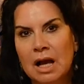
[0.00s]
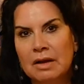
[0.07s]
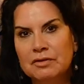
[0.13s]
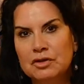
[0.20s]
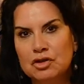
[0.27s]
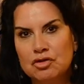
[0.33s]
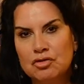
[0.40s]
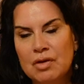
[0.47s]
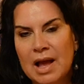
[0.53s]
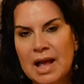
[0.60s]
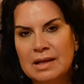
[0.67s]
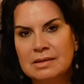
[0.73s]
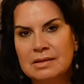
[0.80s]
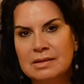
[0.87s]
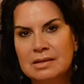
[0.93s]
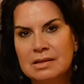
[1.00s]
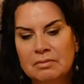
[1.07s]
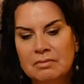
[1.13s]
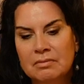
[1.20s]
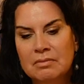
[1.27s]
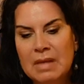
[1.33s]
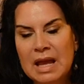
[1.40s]
of stress
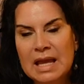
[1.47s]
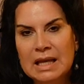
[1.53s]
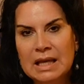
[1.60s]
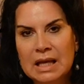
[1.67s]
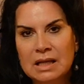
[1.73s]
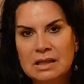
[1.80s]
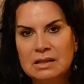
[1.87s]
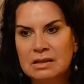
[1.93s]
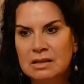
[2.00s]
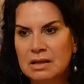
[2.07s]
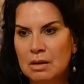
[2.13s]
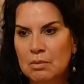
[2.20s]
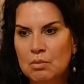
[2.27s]
make us